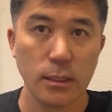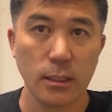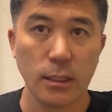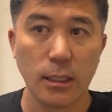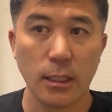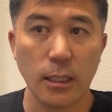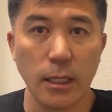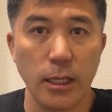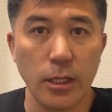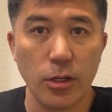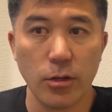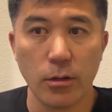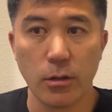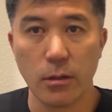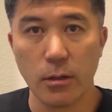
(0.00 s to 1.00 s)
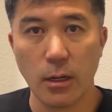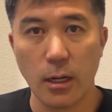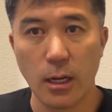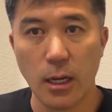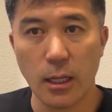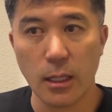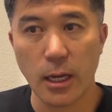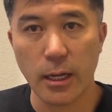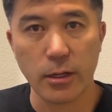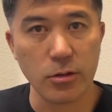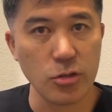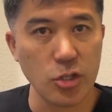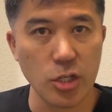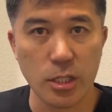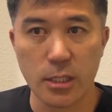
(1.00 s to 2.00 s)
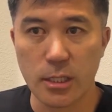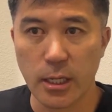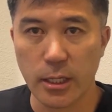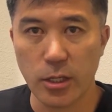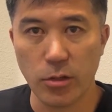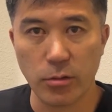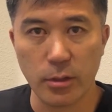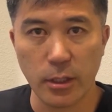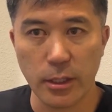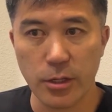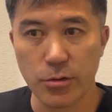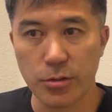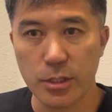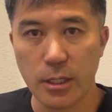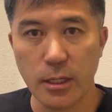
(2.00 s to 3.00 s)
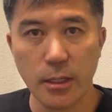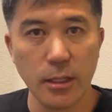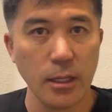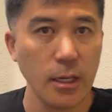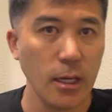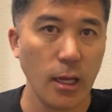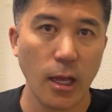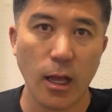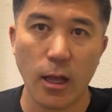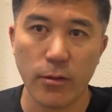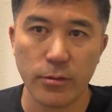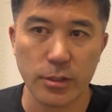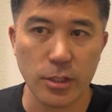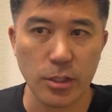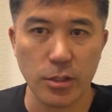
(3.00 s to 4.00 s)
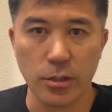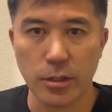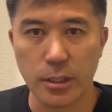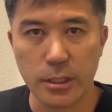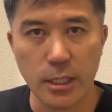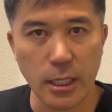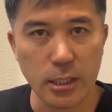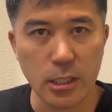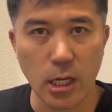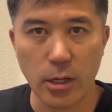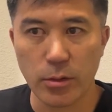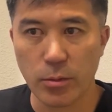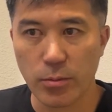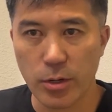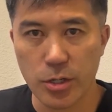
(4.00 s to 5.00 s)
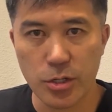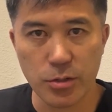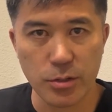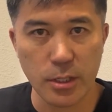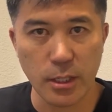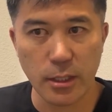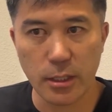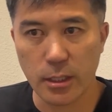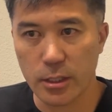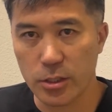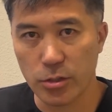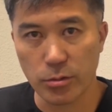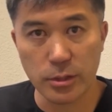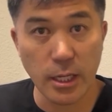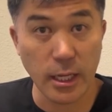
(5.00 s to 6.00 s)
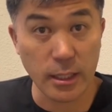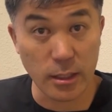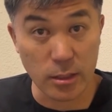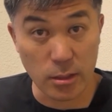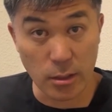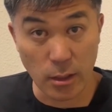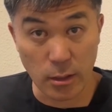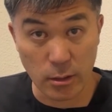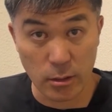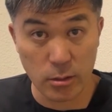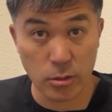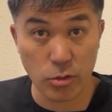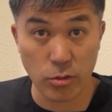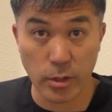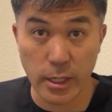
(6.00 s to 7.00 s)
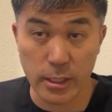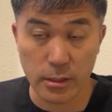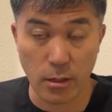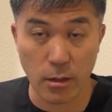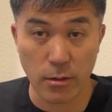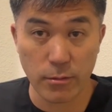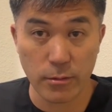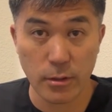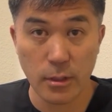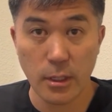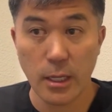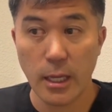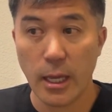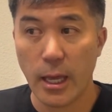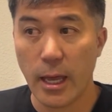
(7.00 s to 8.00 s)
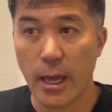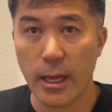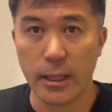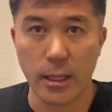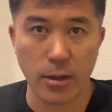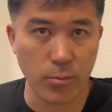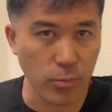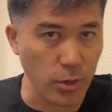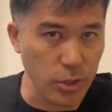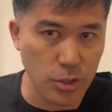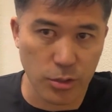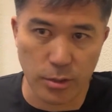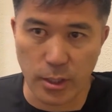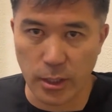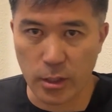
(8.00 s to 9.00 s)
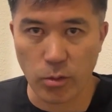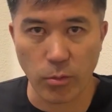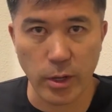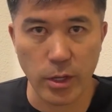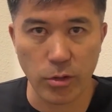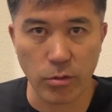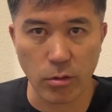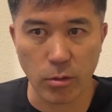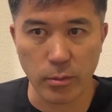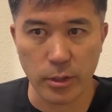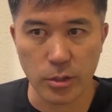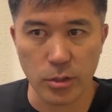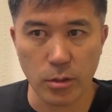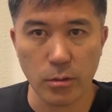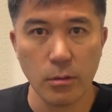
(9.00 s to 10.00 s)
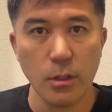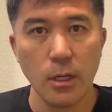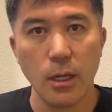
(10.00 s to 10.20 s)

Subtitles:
clean your aligners just like you'd clean your teeth. Obviously you're going to take time to brush your teeth because you'll take the trays off and then brush your teeth the way you normally do.